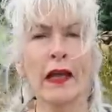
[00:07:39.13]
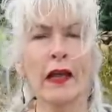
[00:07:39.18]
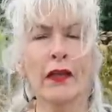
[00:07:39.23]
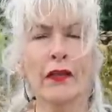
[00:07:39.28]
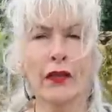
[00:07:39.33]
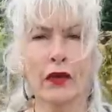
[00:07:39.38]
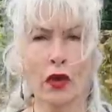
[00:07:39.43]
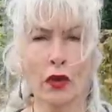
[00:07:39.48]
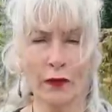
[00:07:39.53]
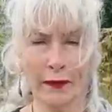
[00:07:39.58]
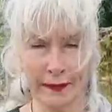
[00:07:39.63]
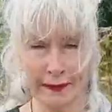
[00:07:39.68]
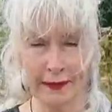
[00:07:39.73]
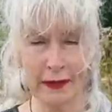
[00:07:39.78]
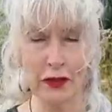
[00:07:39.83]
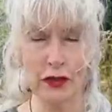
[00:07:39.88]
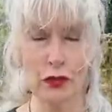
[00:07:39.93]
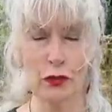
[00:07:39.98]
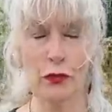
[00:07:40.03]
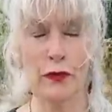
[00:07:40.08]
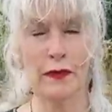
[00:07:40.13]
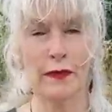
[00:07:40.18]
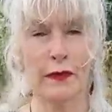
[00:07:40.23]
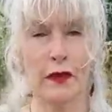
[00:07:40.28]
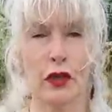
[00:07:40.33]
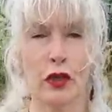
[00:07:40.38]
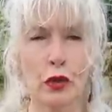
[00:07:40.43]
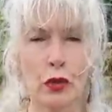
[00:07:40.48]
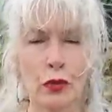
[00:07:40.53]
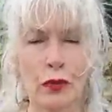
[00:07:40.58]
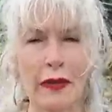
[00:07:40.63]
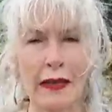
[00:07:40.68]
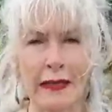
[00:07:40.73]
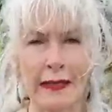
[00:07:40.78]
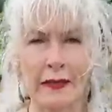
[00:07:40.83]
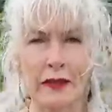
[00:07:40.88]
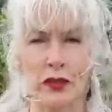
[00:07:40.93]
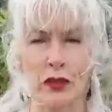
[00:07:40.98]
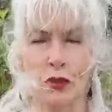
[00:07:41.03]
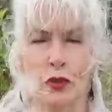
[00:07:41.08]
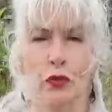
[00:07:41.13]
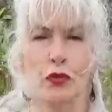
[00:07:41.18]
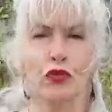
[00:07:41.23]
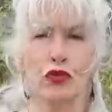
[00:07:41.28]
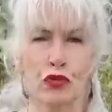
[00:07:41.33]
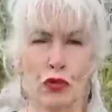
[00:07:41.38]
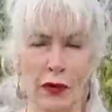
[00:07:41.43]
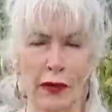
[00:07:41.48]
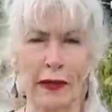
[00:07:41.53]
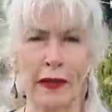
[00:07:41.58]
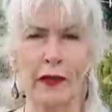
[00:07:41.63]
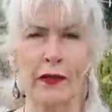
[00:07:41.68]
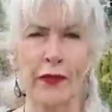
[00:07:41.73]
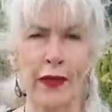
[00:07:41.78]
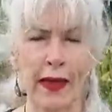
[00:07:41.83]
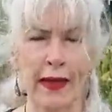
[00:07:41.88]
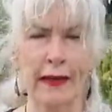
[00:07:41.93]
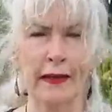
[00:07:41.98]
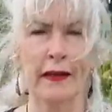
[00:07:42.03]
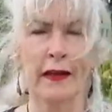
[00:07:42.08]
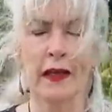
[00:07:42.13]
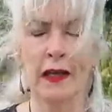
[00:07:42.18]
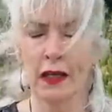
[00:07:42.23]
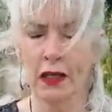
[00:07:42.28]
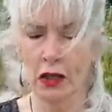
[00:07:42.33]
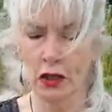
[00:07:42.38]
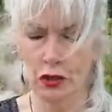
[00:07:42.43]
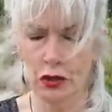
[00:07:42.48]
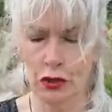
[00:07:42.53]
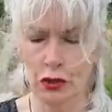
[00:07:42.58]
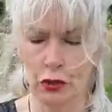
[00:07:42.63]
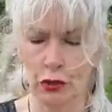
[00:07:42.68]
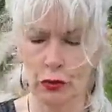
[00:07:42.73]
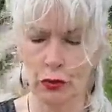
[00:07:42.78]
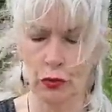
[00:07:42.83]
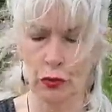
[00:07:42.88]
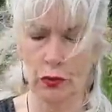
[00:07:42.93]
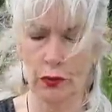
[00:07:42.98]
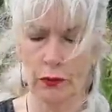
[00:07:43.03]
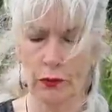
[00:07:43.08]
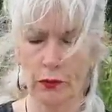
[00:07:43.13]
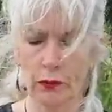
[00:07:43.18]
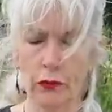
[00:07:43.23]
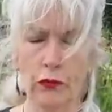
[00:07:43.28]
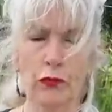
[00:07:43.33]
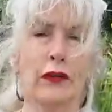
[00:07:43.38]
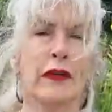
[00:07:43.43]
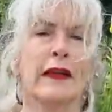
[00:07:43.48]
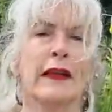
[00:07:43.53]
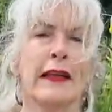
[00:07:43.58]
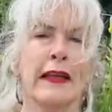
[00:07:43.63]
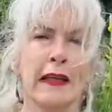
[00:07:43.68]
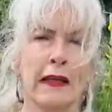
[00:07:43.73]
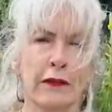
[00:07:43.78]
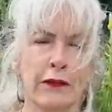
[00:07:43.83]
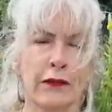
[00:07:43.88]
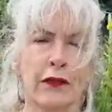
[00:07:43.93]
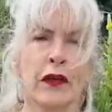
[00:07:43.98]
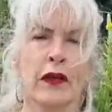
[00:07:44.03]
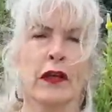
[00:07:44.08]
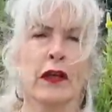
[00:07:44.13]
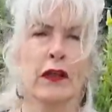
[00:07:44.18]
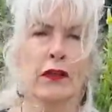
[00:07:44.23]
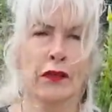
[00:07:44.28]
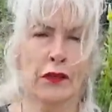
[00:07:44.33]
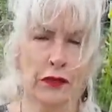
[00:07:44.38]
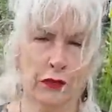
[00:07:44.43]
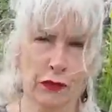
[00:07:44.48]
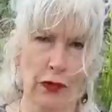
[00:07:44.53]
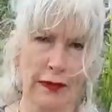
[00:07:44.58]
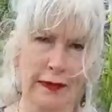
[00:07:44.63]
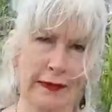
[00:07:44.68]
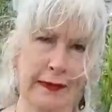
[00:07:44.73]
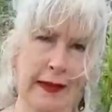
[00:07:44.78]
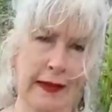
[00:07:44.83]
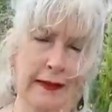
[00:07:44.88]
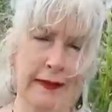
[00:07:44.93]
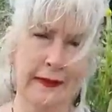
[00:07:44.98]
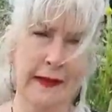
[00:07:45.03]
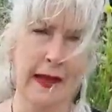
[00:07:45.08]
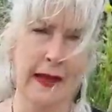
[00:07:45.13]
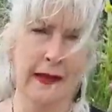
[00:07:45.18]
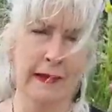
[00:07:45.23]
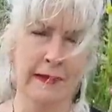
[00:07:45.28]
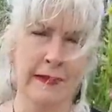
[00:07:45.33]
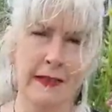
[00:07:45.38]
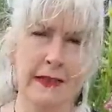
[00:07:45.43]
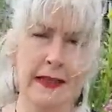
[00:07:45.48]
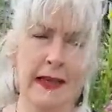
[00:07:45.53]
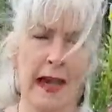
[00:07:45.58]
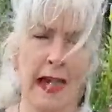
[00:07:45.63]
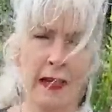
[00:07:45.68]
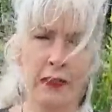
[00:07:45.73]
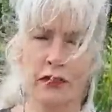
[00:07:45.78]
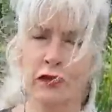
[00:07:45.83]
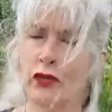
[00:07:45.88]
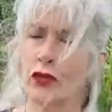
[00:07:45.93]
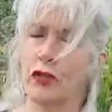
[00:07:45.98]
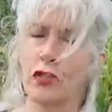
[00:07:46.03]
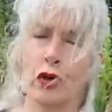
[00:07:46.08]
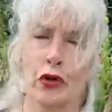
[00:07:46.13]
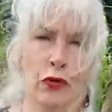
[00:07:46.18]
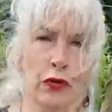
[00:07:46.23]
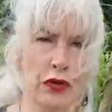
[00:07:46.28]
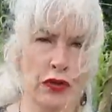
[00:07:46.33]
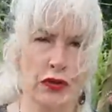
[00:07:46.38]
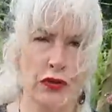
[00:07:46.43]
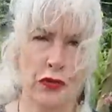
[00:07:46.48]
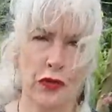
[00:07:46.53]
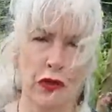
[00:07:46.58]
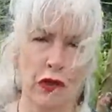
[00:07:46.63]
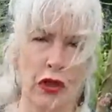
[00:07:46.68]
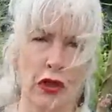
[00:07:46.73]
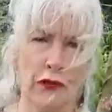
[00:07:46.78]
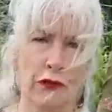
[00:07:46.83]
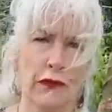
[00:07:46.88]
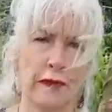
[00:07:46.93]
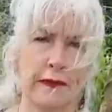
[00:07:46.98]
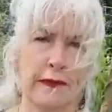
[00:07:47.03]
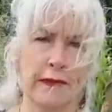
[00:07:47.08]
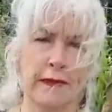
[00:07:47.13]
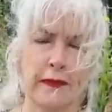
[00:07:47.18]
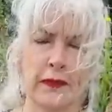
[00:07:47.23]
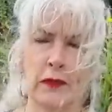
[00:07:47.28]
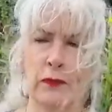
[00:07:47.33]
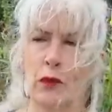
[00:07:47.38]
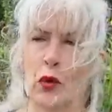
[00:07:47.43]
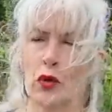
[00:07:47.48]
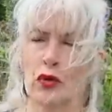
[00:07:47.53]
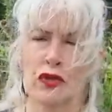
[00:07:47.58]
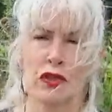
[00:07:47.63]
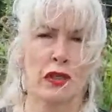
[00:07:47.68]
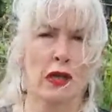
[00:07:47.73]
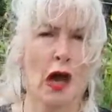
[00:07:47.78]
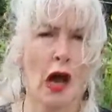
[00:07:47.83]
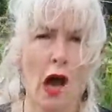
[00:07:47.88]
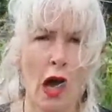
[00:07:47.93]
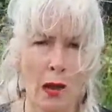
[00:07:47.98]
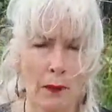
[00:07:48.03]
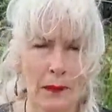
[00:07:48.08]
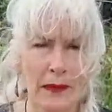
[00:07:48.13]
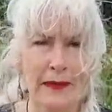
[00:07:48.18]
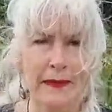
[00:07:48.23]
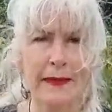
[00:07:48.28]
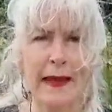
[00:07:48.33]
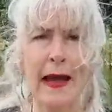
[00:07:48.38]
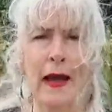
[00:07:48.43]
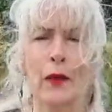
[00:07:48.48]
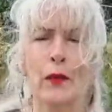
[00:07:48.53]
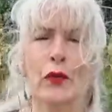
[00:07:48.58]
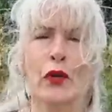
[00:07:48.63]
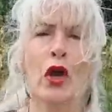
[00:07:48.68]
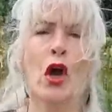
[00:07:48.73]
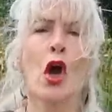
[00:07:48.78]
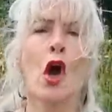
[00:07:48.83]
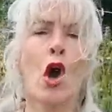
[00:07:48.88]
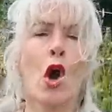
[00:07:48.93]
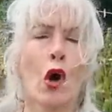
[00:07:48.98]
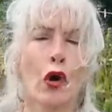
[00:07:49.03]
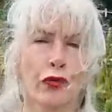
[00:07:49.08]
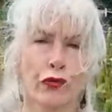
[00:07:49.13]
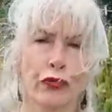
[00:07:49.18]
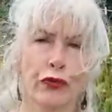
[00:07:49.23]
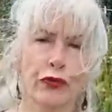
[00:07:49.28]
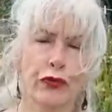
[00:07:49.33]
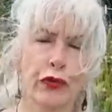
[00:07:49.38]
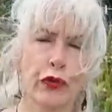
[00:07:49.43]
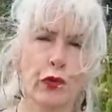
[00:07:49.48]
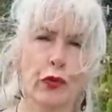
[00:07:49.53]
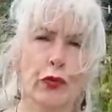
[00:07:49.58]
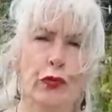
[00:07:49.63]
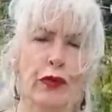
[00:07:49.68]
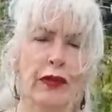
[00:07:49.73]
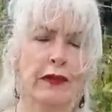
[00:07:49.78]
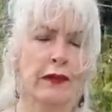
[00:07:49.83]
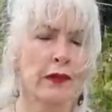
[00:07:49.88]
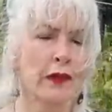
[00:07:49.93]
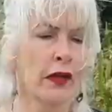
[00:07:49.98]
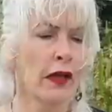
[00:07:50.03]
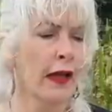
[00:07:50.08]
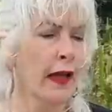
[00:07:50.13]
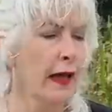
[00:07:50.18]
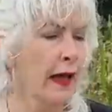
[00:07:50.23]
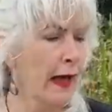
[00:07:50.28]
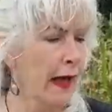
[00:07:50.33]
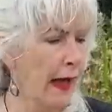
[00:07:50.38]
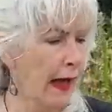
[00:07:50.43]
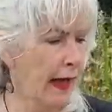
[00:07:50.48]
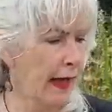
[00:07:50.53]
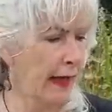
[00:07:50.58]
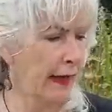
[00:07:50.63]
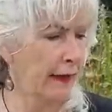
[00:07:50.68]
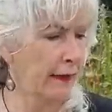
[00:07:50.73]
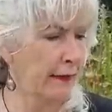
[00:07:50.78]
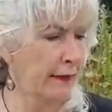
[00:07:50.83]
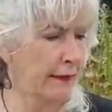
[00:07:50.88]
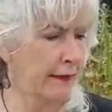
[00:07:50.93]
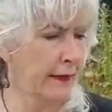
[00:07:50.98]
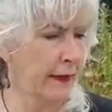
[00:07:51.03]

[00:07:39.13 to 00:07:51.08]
the constituents that you need to drink then to relieve the stress and anxiety and to nourish the nervous system or to calm it down or to soothe it. And